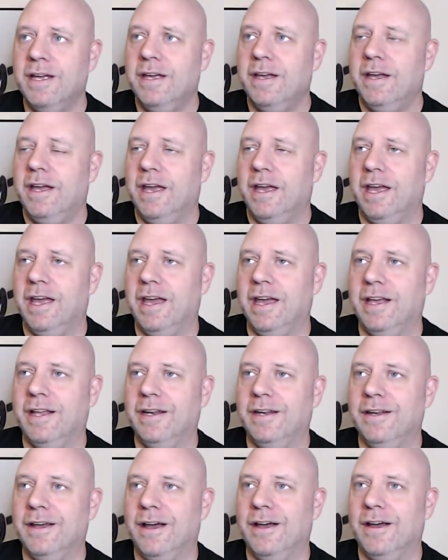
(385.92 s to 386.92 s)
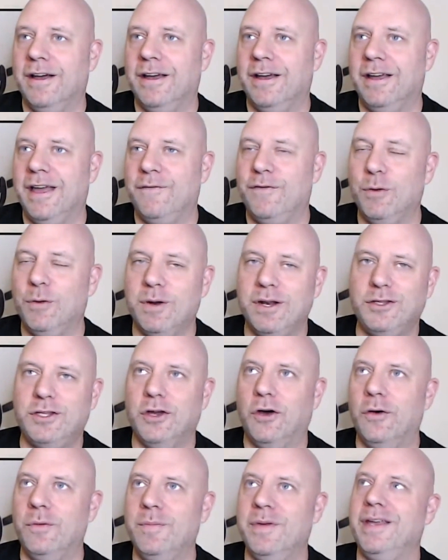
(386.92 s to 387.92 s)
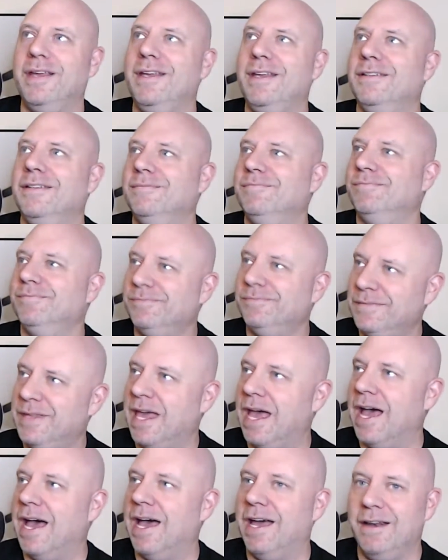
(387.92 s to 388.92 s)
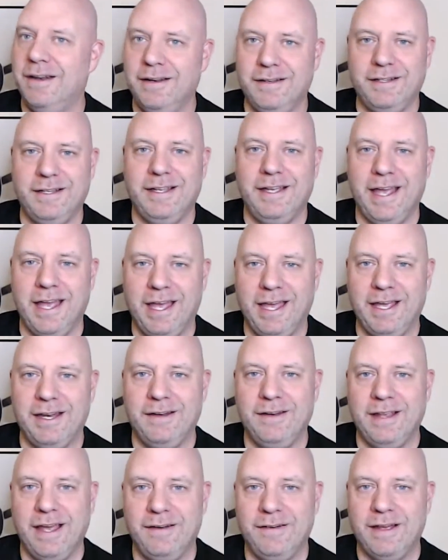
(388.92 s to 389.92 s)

And if you would have told me that in